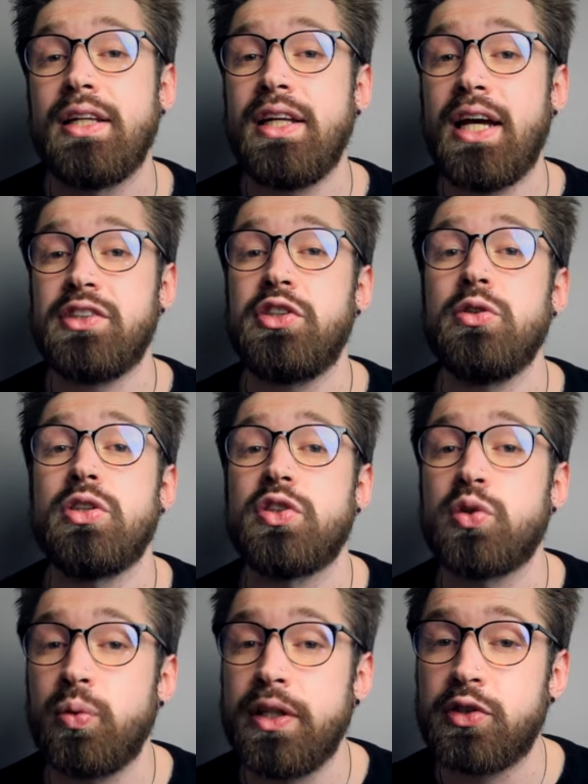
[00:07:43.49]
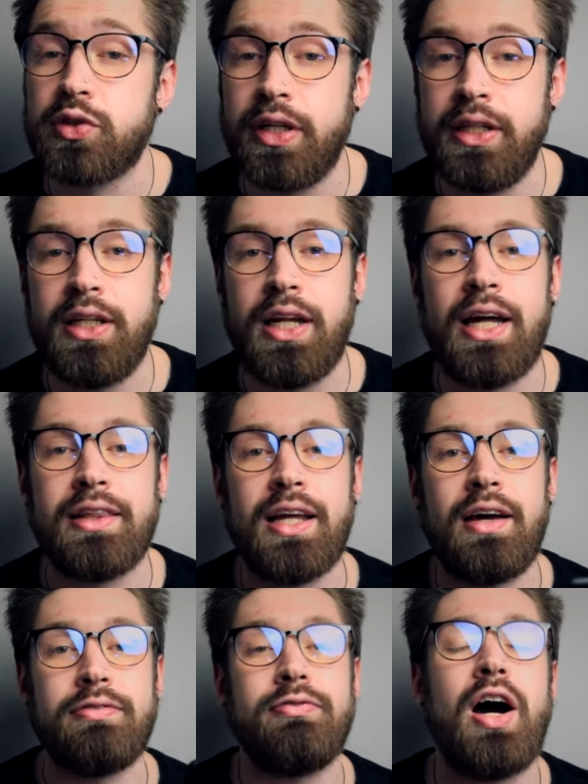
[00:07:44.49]
Yes, you could swing trade it at
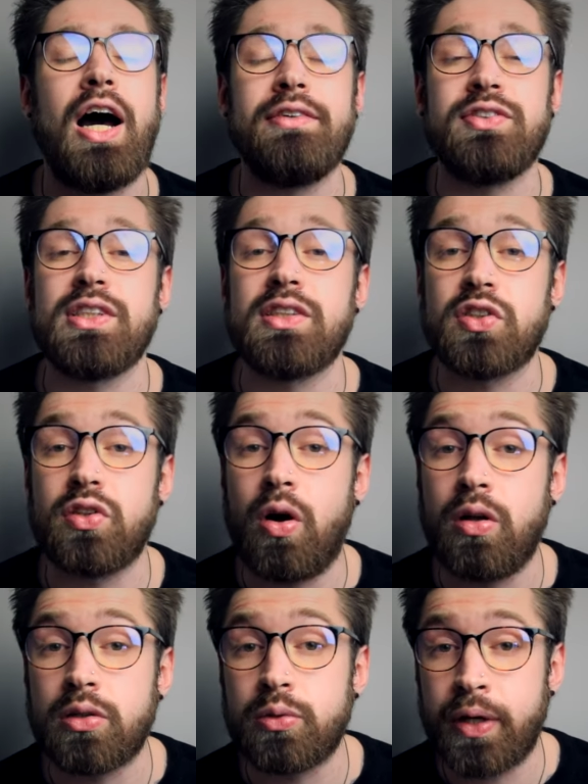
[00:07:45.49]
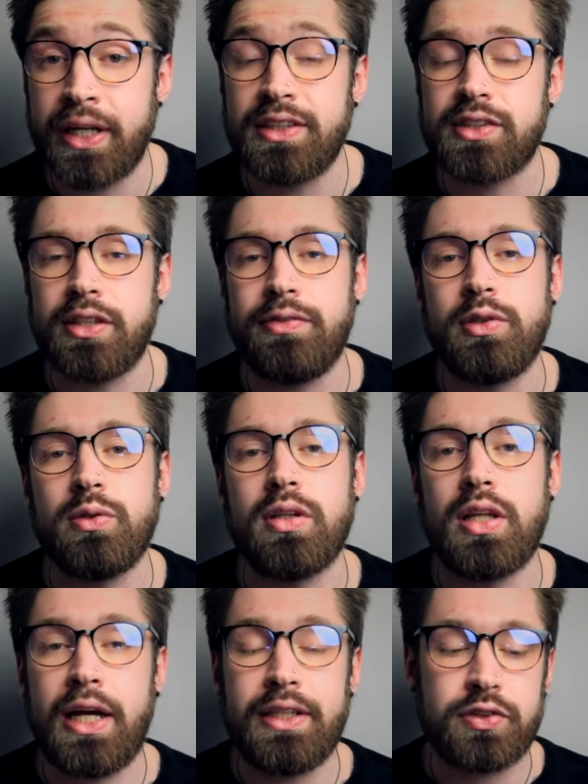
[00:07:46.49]
that five, six dollar range if you'd
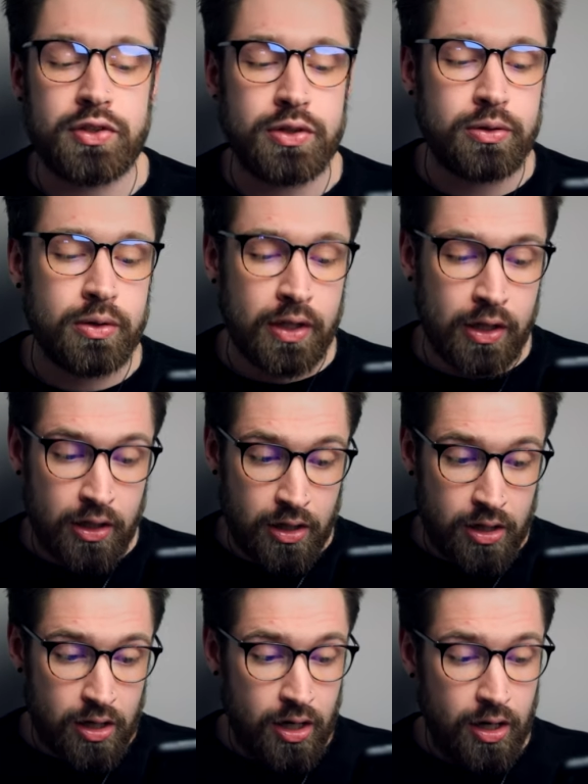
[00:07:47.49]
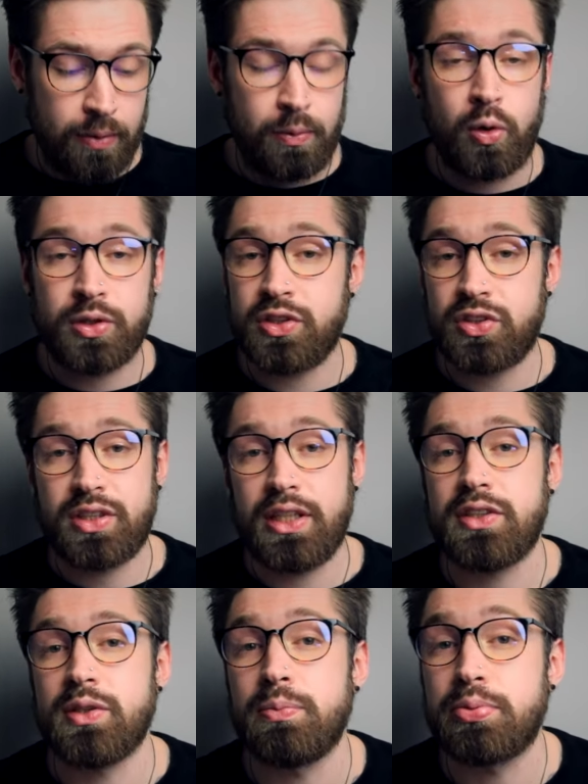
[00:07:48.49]
like to, um, or just
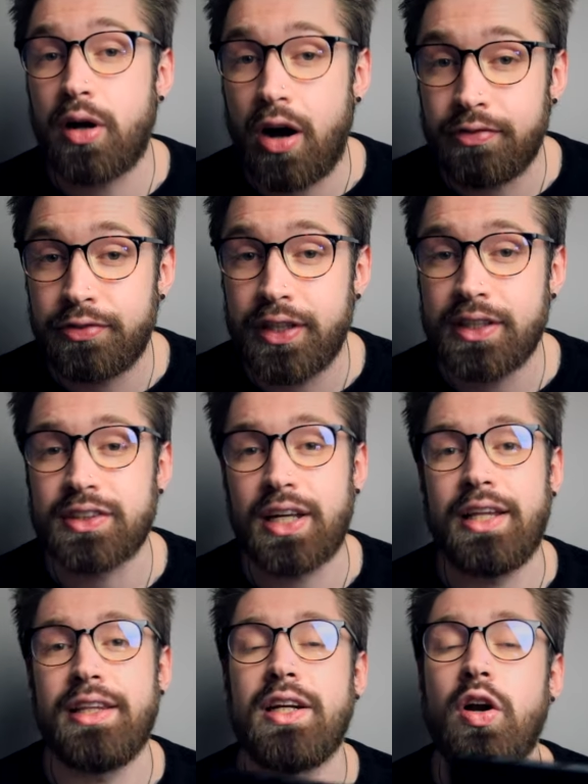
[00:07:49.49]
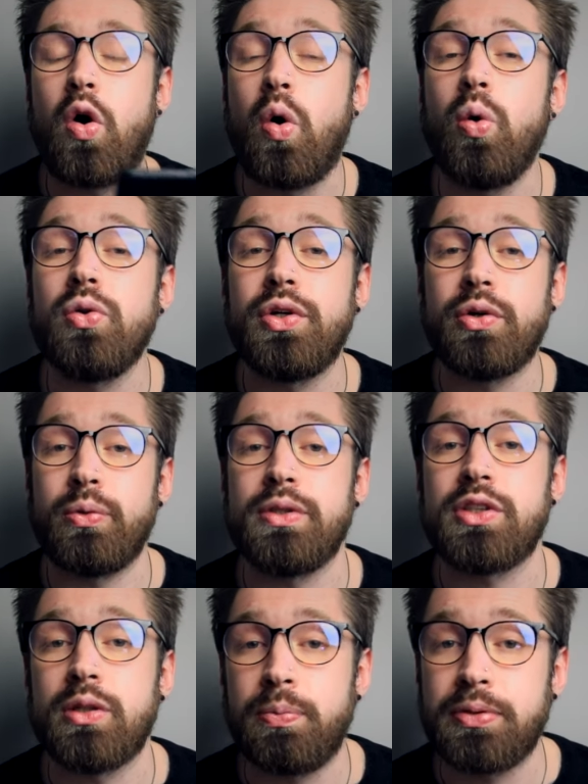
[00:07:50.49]
take some profits and then hold your
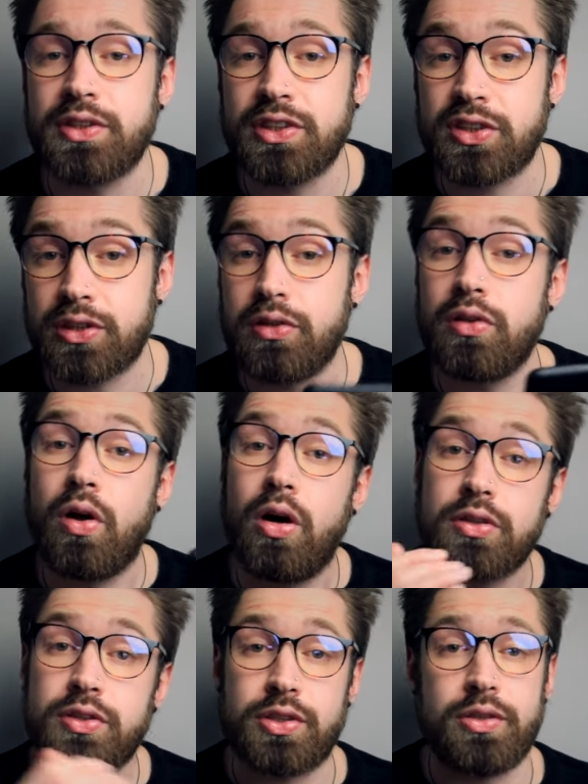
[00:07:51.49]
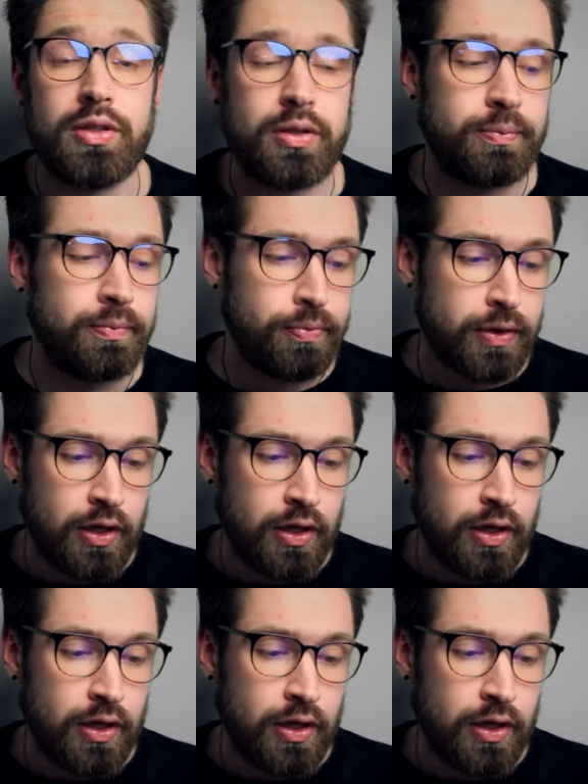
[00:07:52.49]
original position long-term.